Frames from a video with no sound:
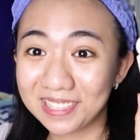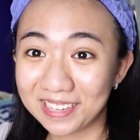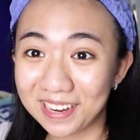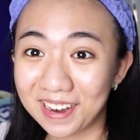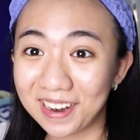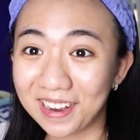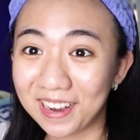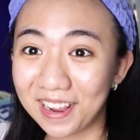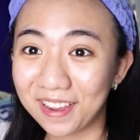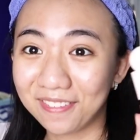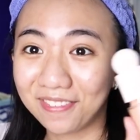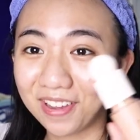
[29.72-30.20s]

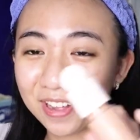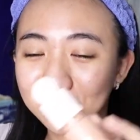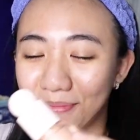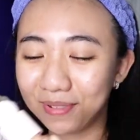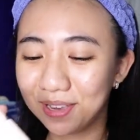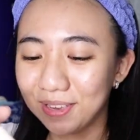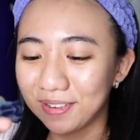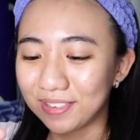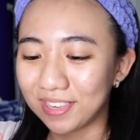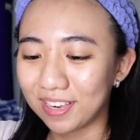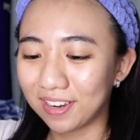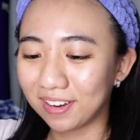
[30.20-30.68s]
start off I'll
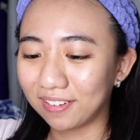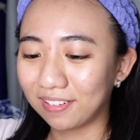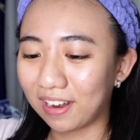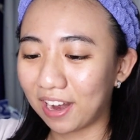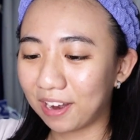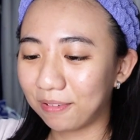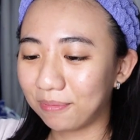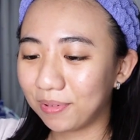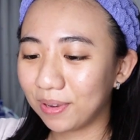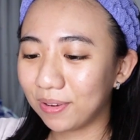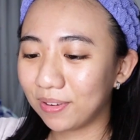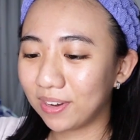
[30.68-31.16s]
be using
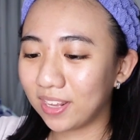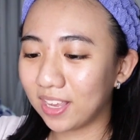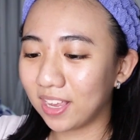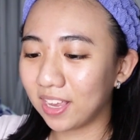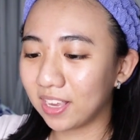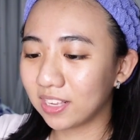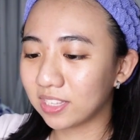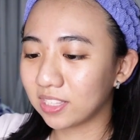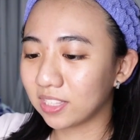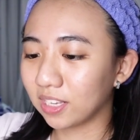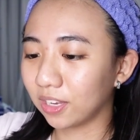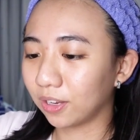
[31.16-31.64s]
Rare
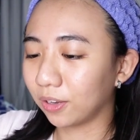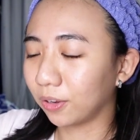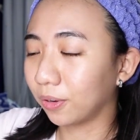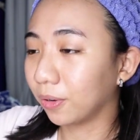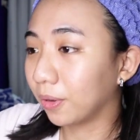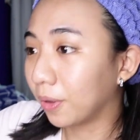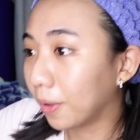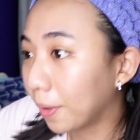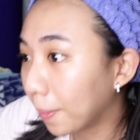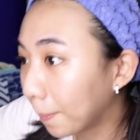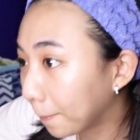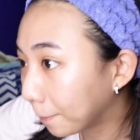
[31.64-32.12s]
Beauty.
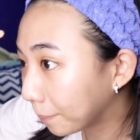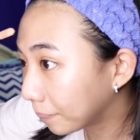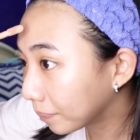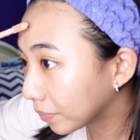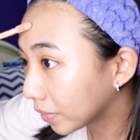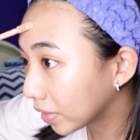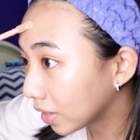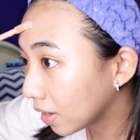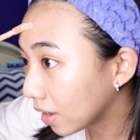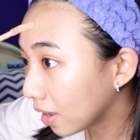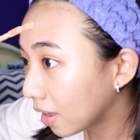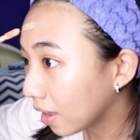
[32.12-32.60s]
So
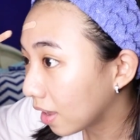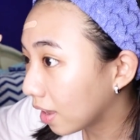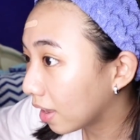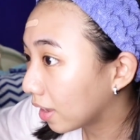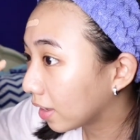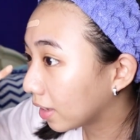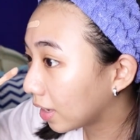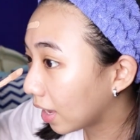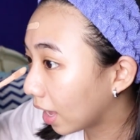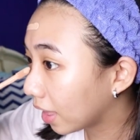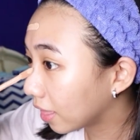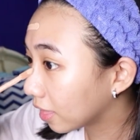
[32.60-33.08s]

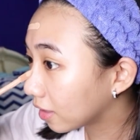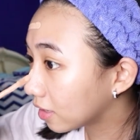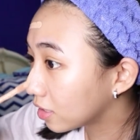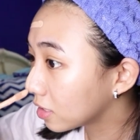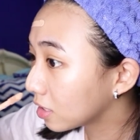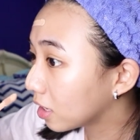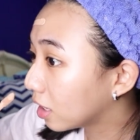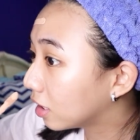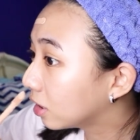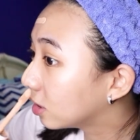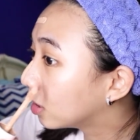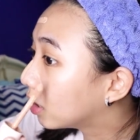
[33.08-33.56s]
again,
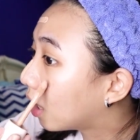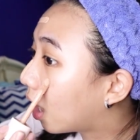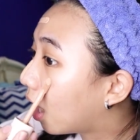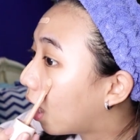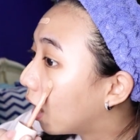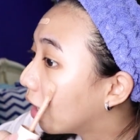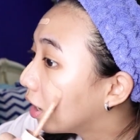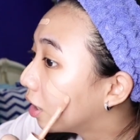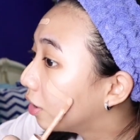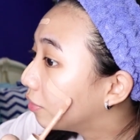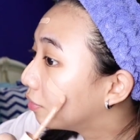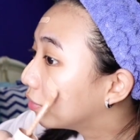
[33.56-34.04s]
there's a
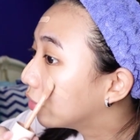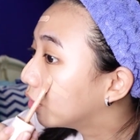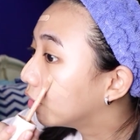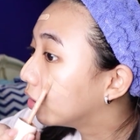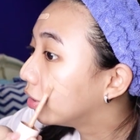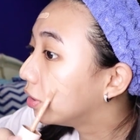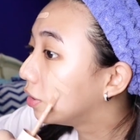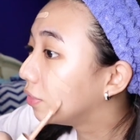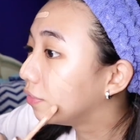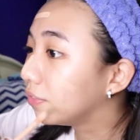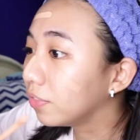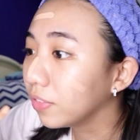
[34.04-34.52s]
lot of
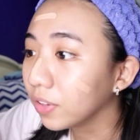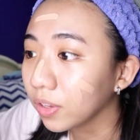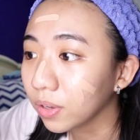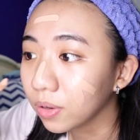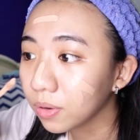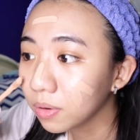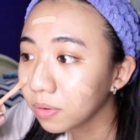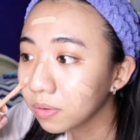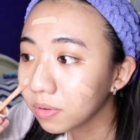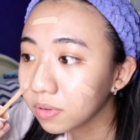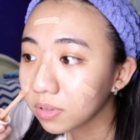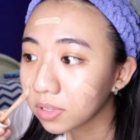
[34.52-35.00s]
good
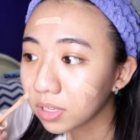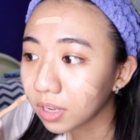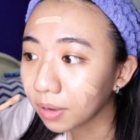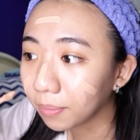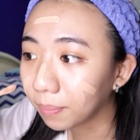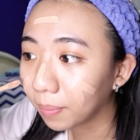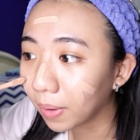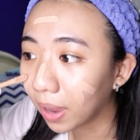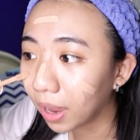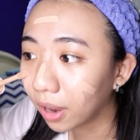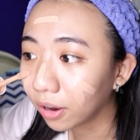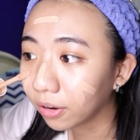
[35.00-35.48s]
reviews
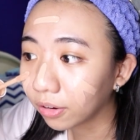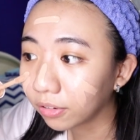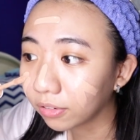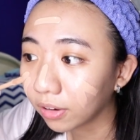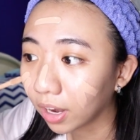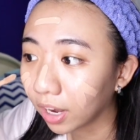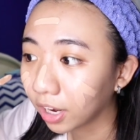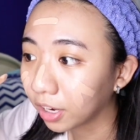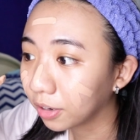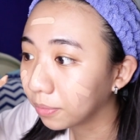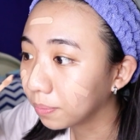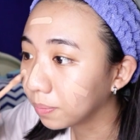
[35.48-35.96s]
about
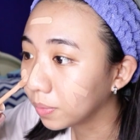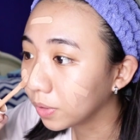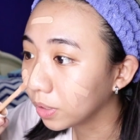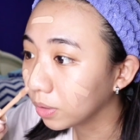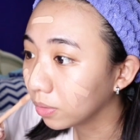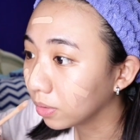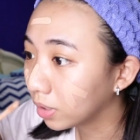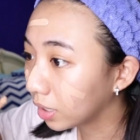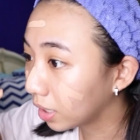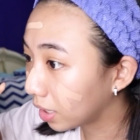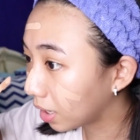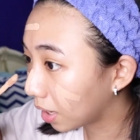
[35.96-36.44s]
Rare
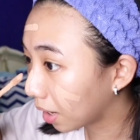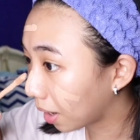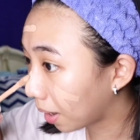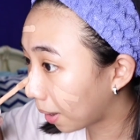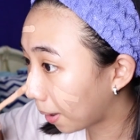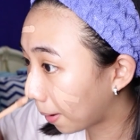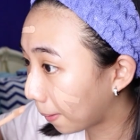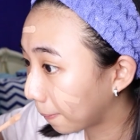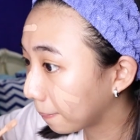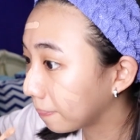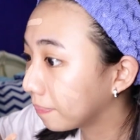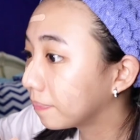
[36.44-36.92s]
Beauty,
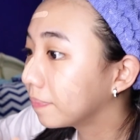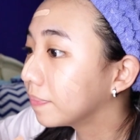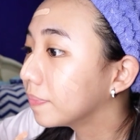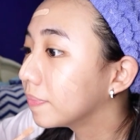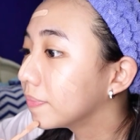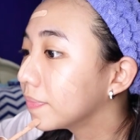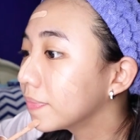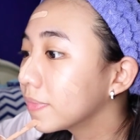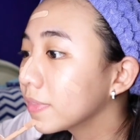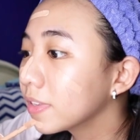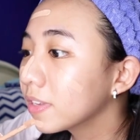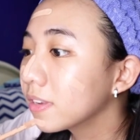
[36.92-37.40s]

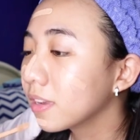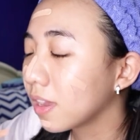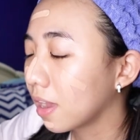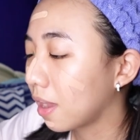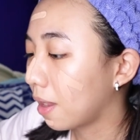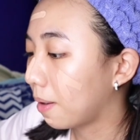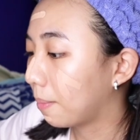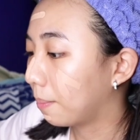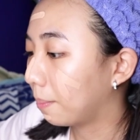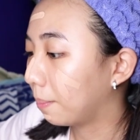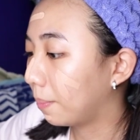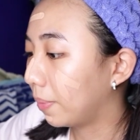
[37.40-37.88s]

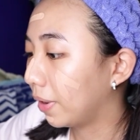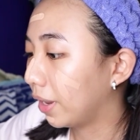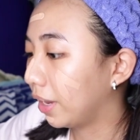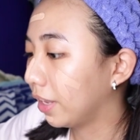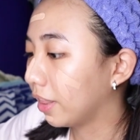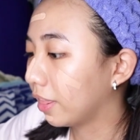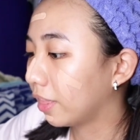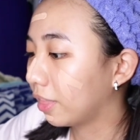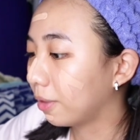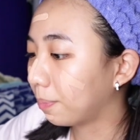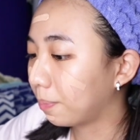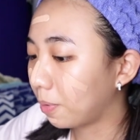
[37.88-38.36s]

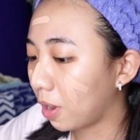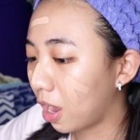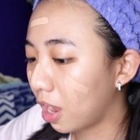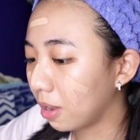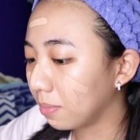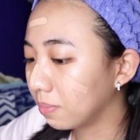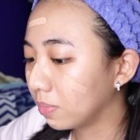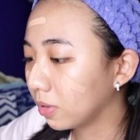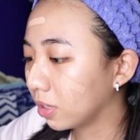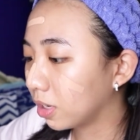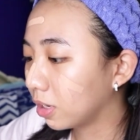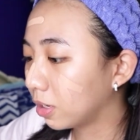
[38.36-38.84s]
but the
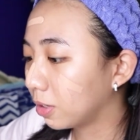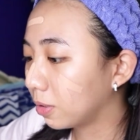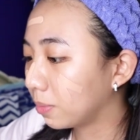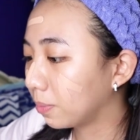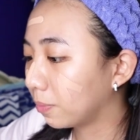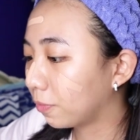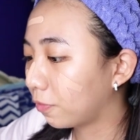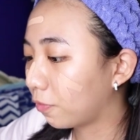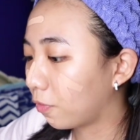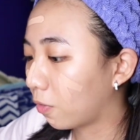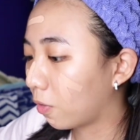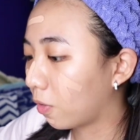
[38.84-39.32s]

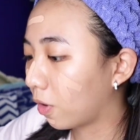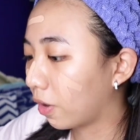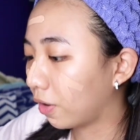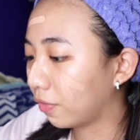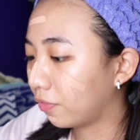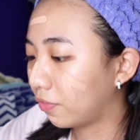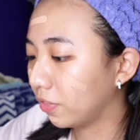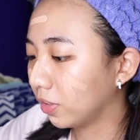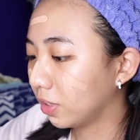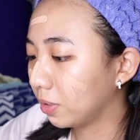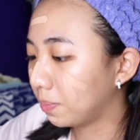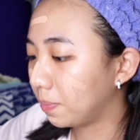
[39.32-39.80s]
problem
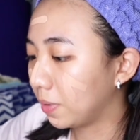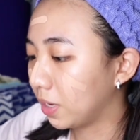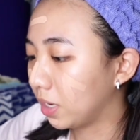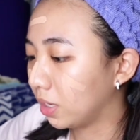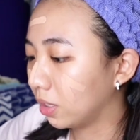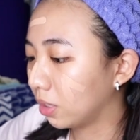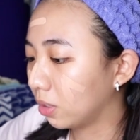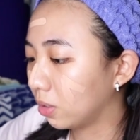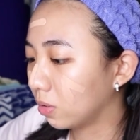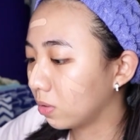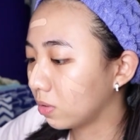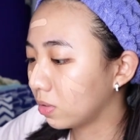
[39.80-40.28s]
for
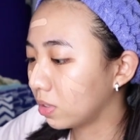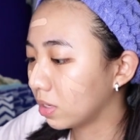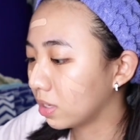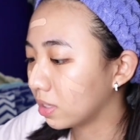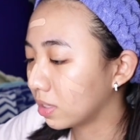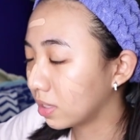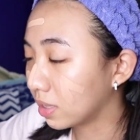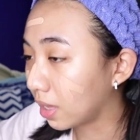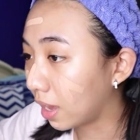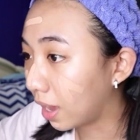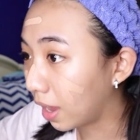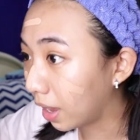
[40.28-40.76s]
Filipinos
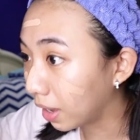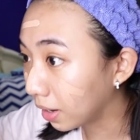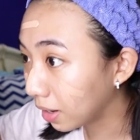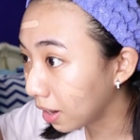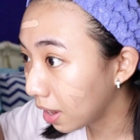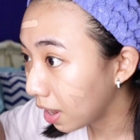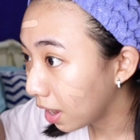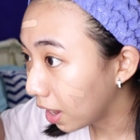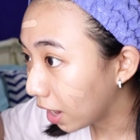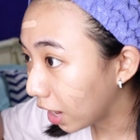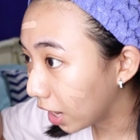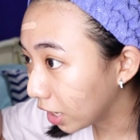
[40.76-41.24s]
is that
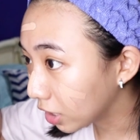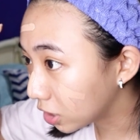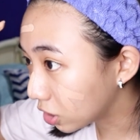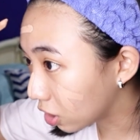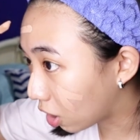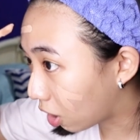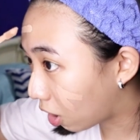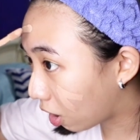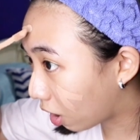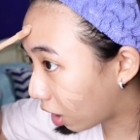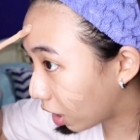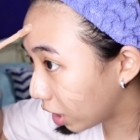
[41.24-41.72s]

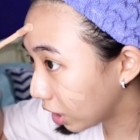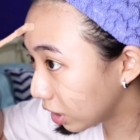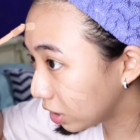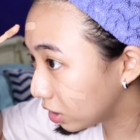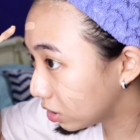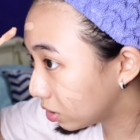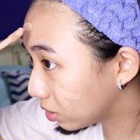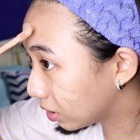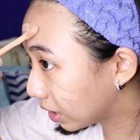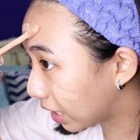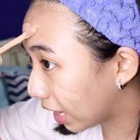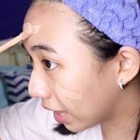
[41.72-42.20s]
it's
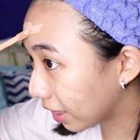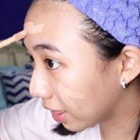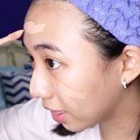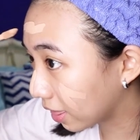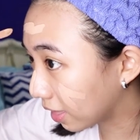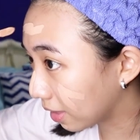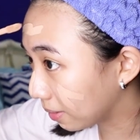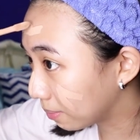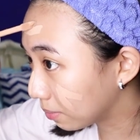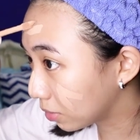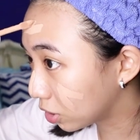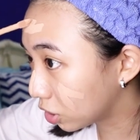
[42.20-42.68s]
hard to get
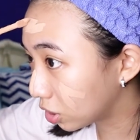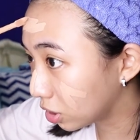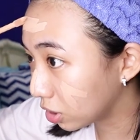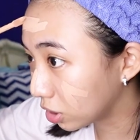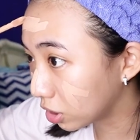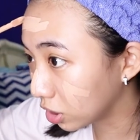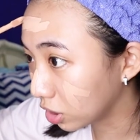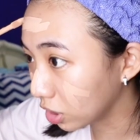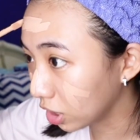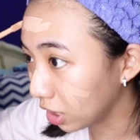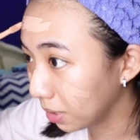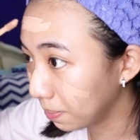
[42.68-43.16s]
them
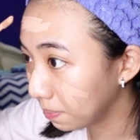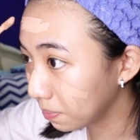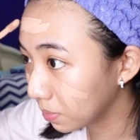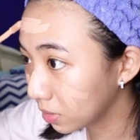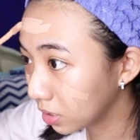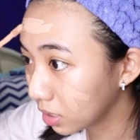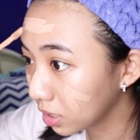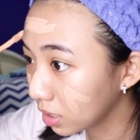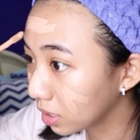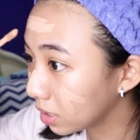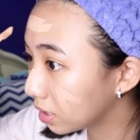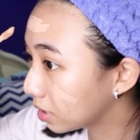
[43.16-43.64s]

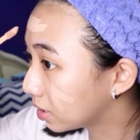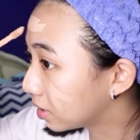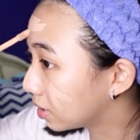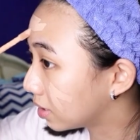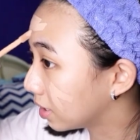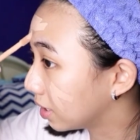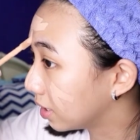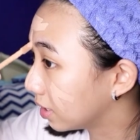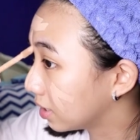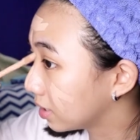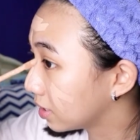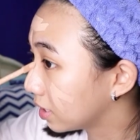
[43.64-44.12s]
shipped
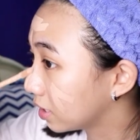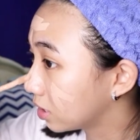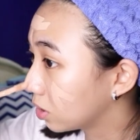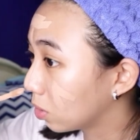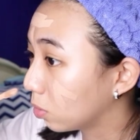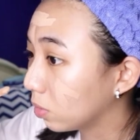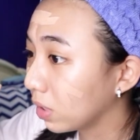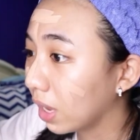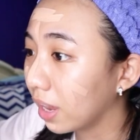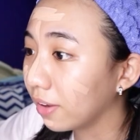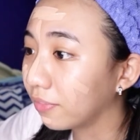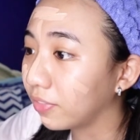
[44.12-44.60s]
since
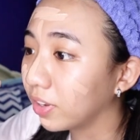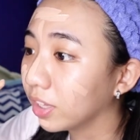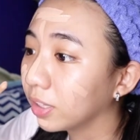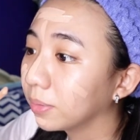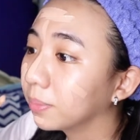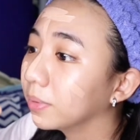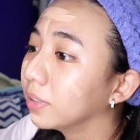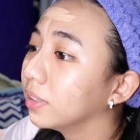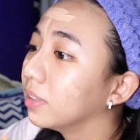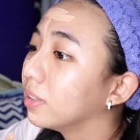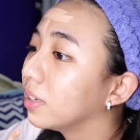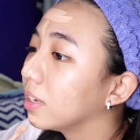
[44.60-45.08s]
it's only
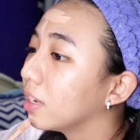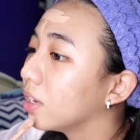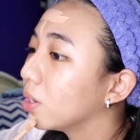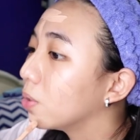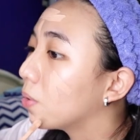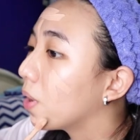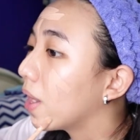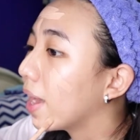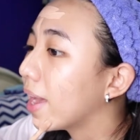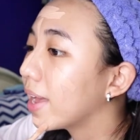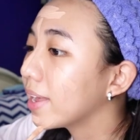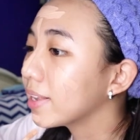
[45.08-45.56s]
available in
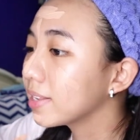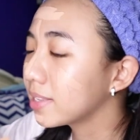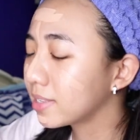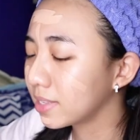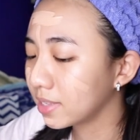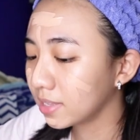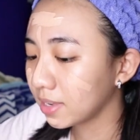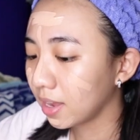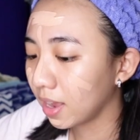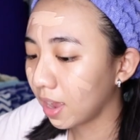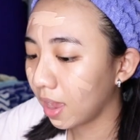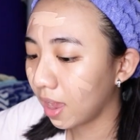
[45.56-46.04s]
the
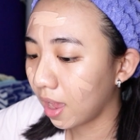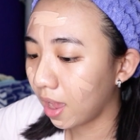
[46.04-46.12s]
US.